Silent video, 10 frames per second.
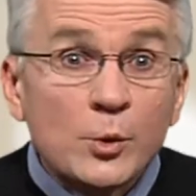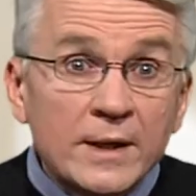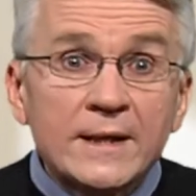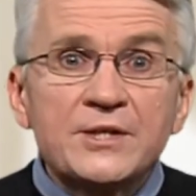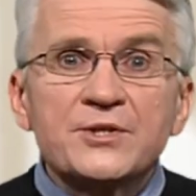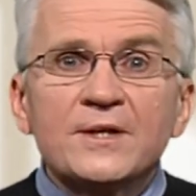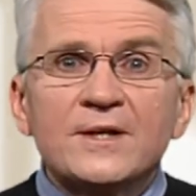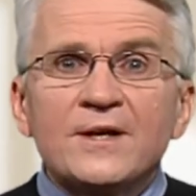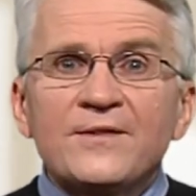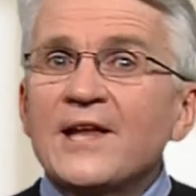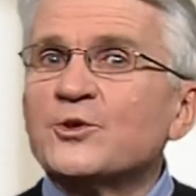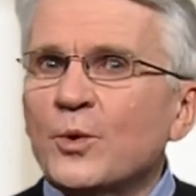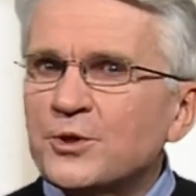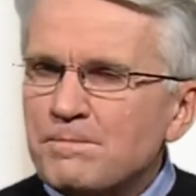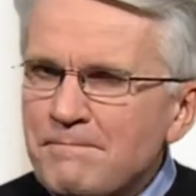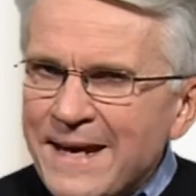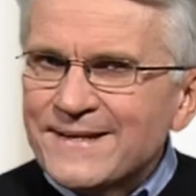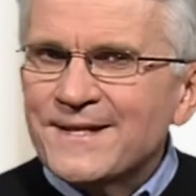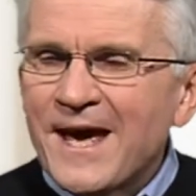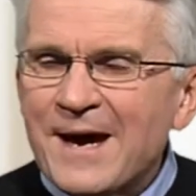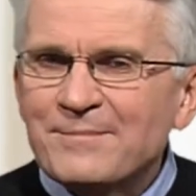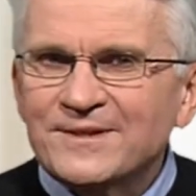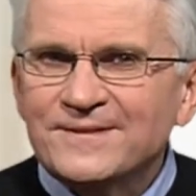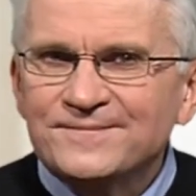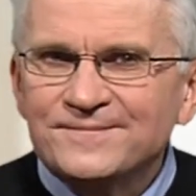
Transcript: or at least that's what's meant to happen.